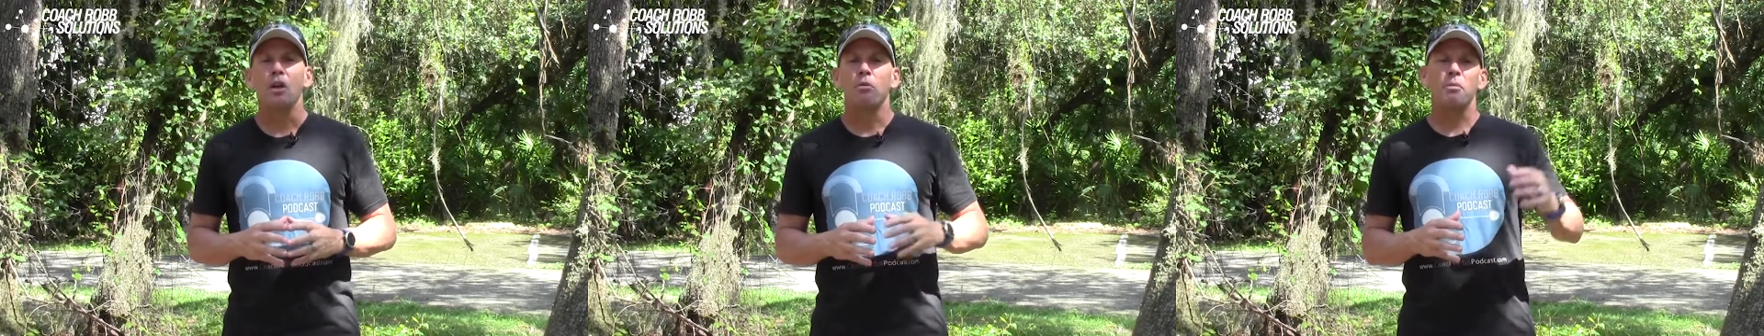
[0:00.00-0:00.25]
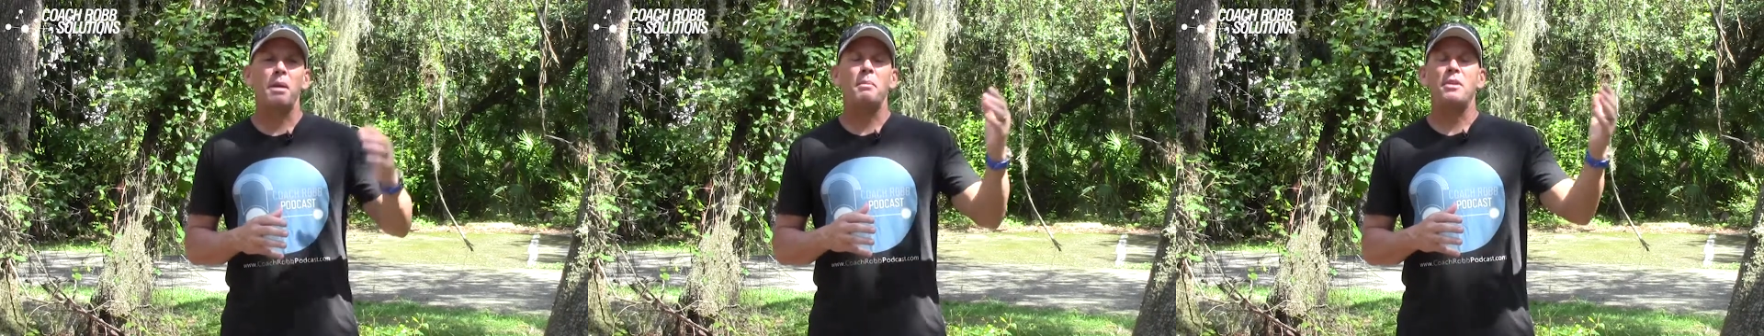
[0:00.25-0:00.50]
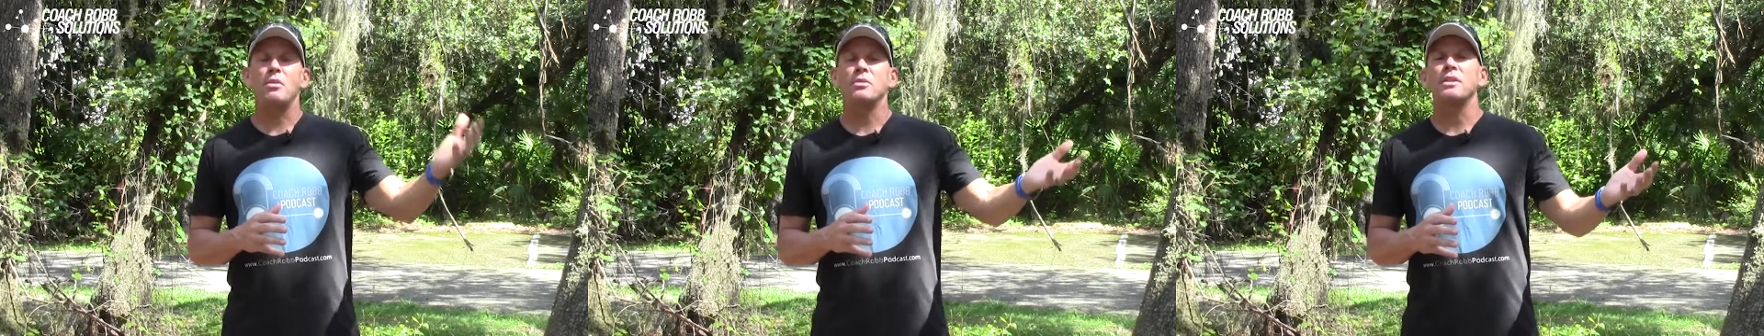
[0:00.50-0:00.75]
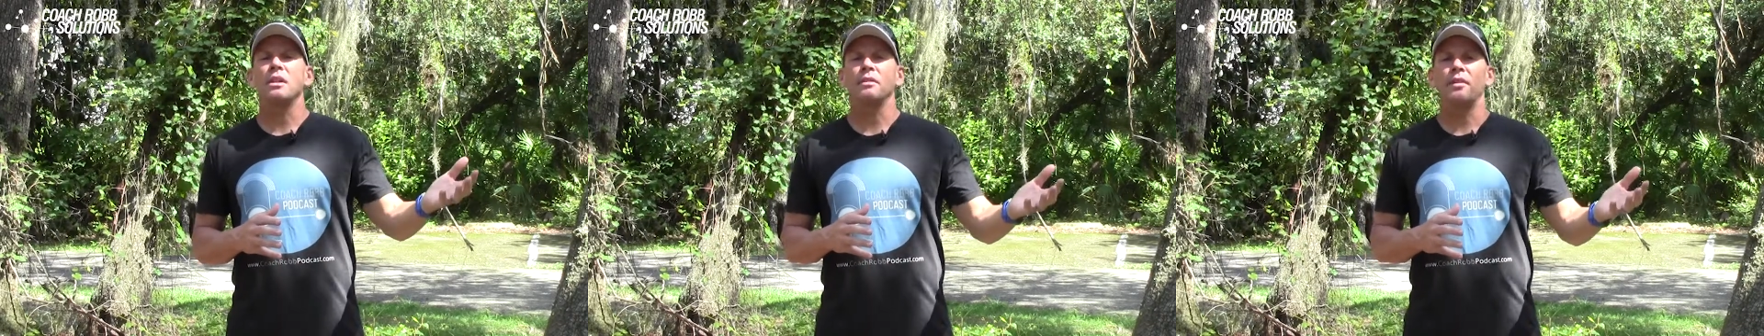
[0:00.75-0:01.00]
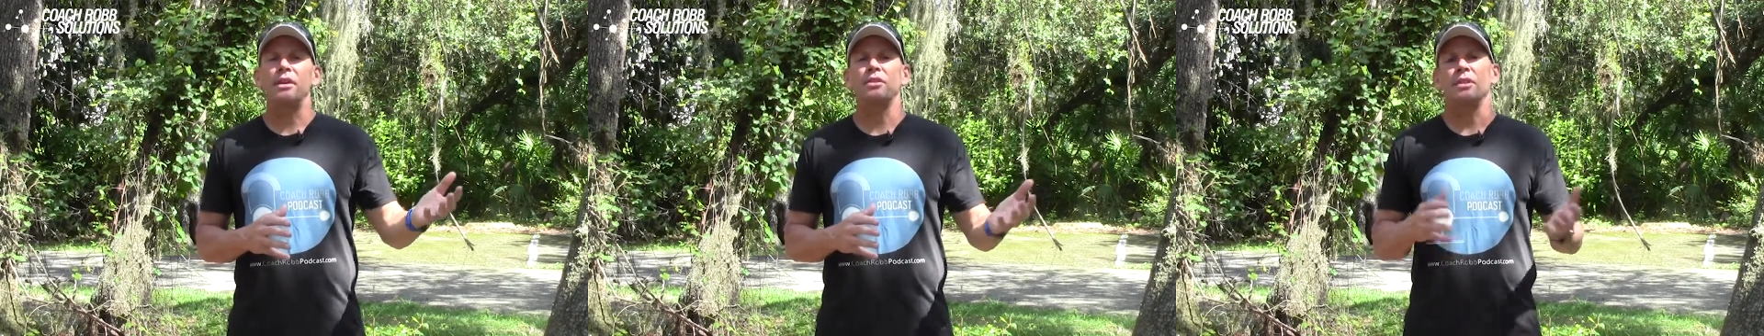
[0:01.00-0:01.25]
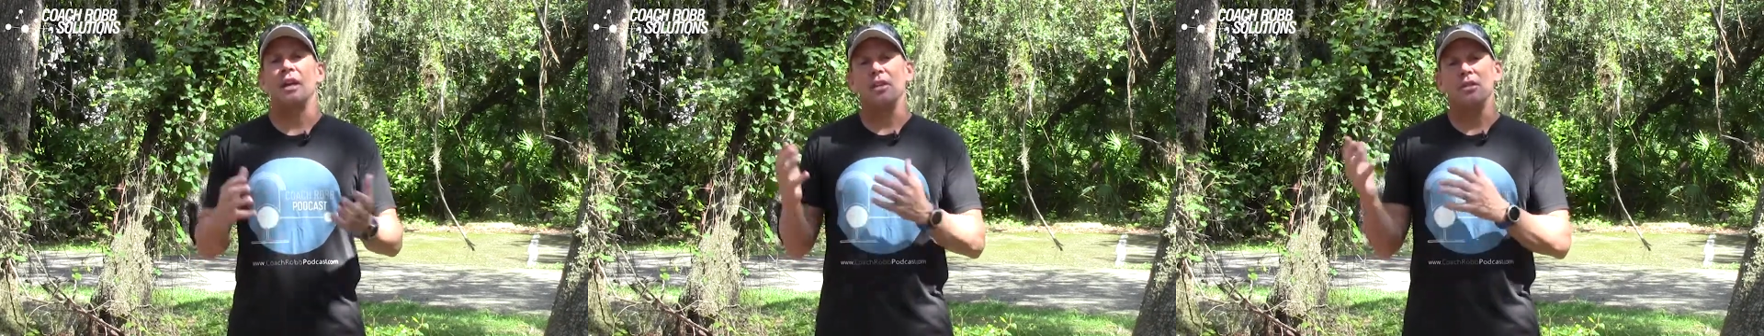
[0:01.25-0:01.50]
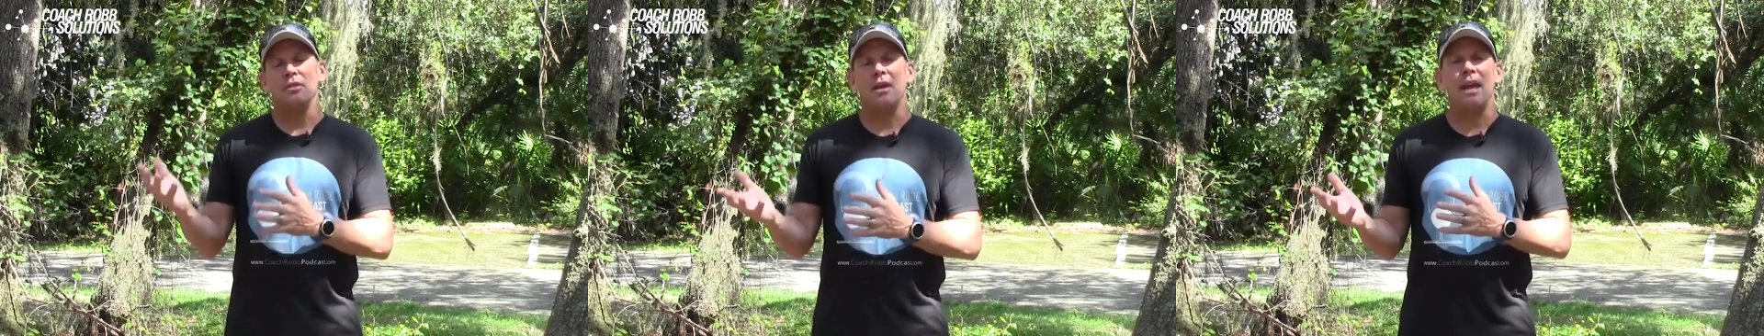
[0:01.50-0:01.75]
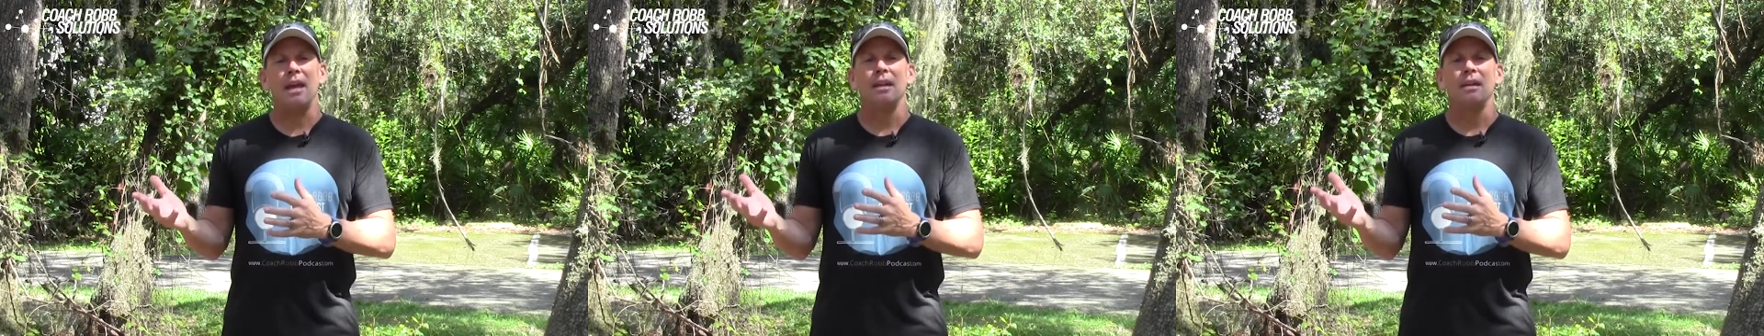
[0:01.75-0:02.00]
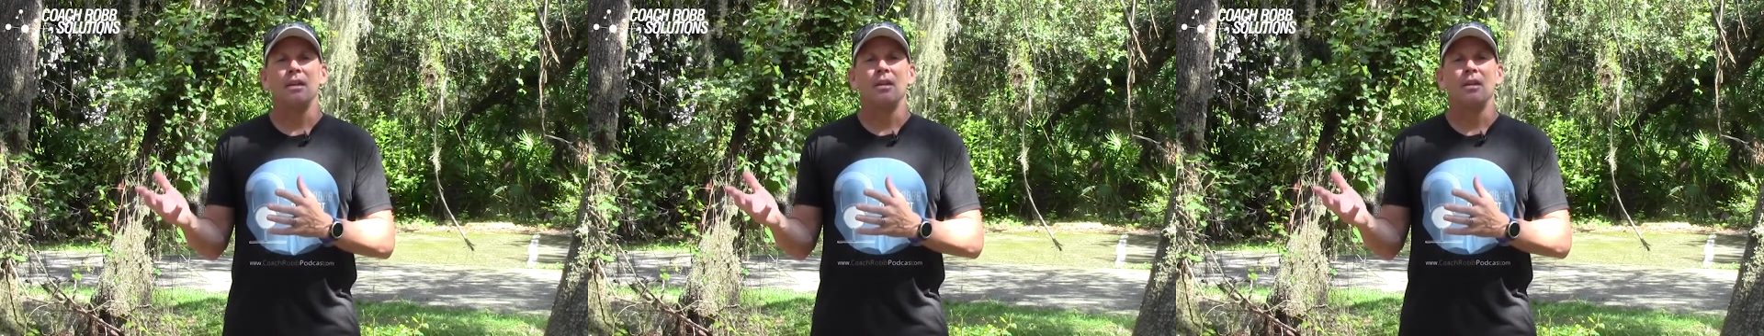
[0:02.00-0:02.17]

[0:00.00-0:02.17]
where maybe there was elevation that you can't